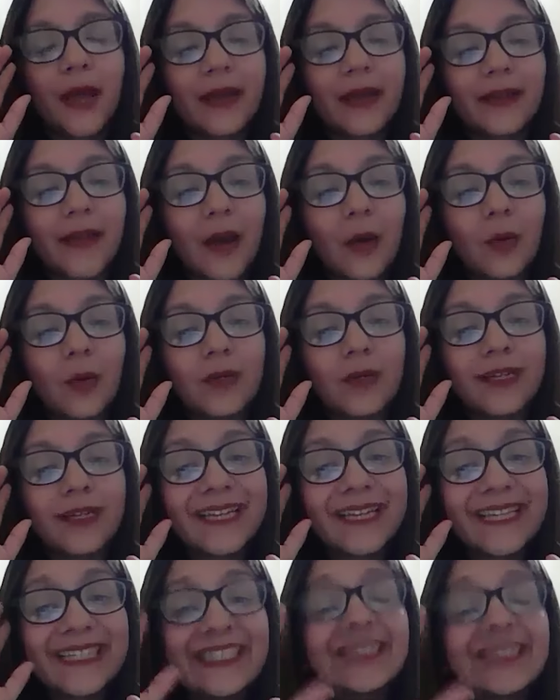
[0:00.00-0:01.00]
Now,
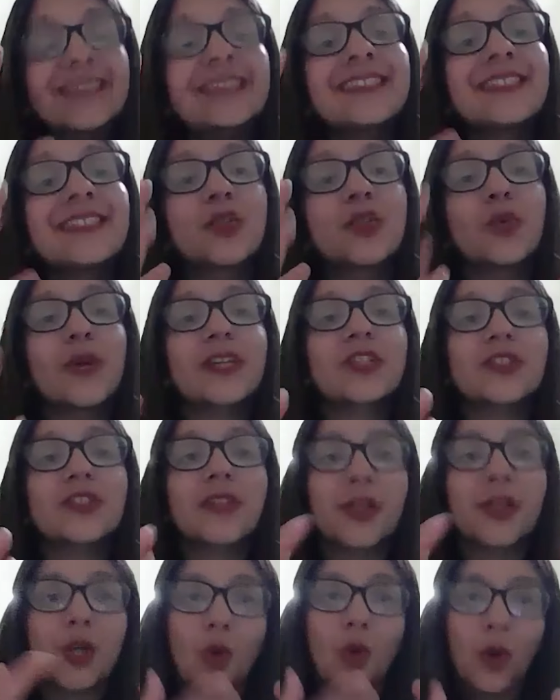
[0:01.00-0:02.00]
in the
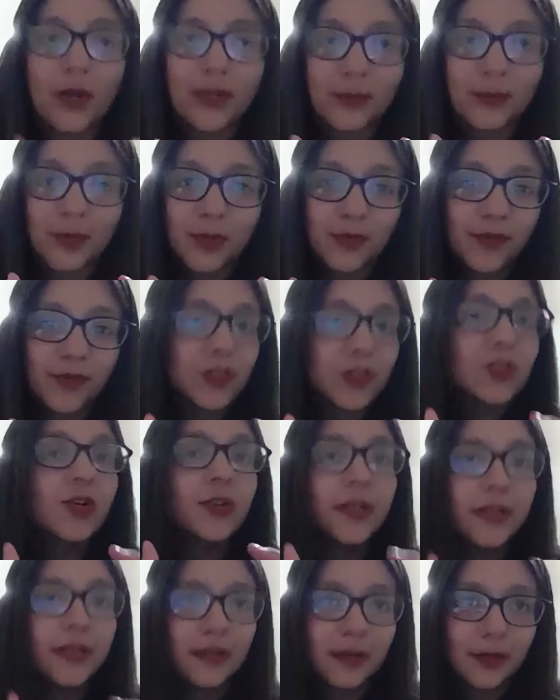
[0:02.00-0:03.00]
situation that you're not able to finish
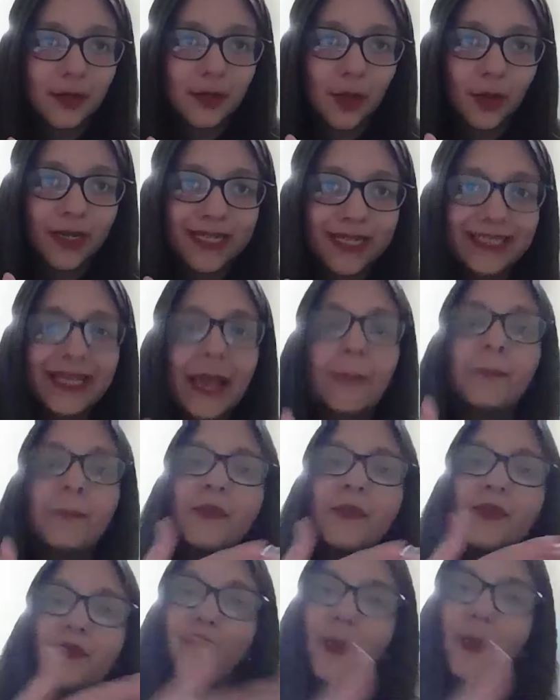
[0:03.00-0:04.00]
your
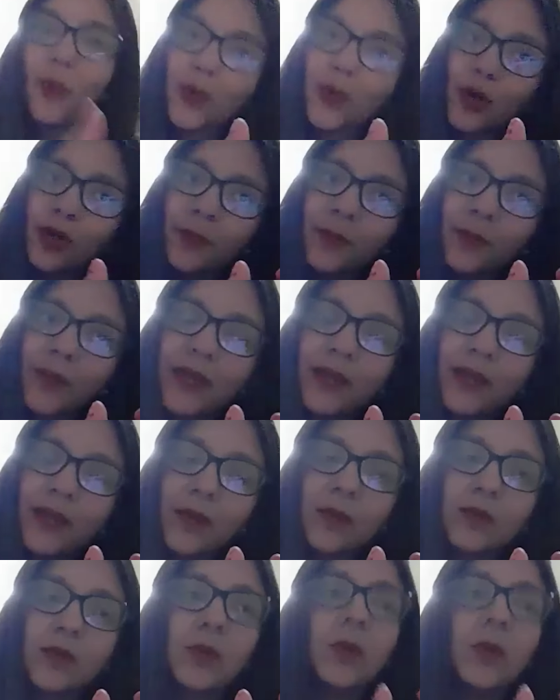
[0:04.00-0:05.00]
exam before you're applying
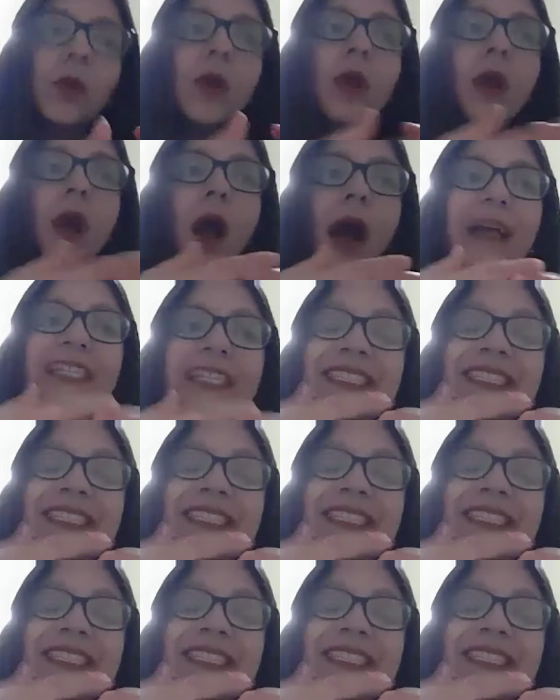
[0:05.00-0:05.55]
also, I